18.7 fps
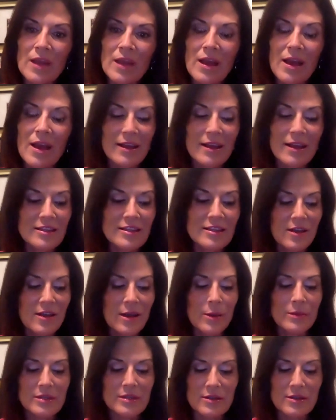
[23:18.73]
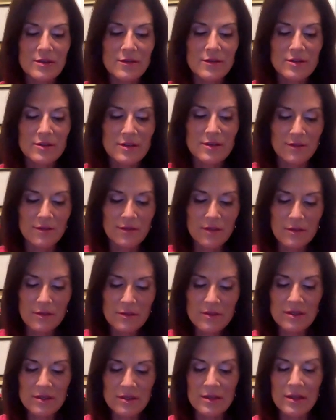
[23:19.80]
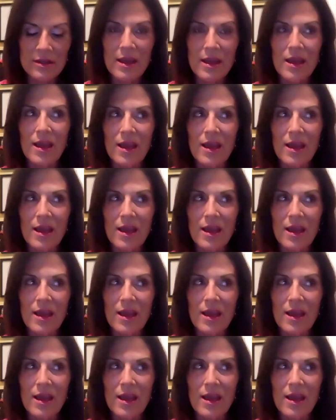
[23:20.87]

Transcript: I can tell you, I went to the University of Houston,